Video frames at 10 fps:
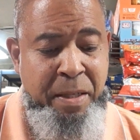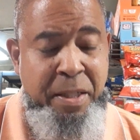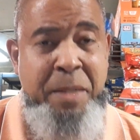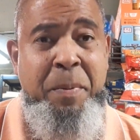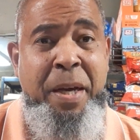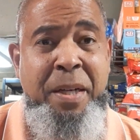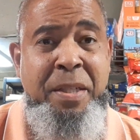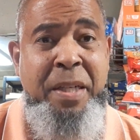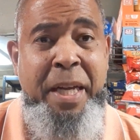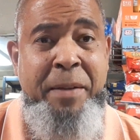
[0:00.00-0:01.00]

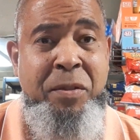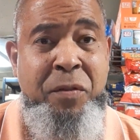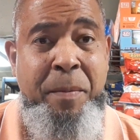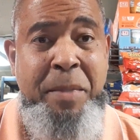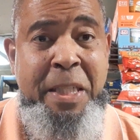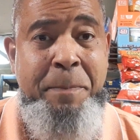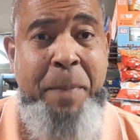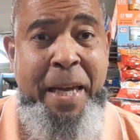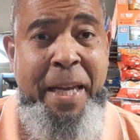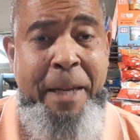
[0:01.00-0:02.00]
Spanish names from
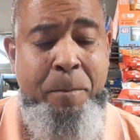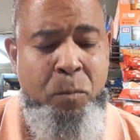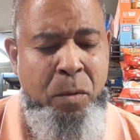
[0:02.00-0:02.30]
Spain,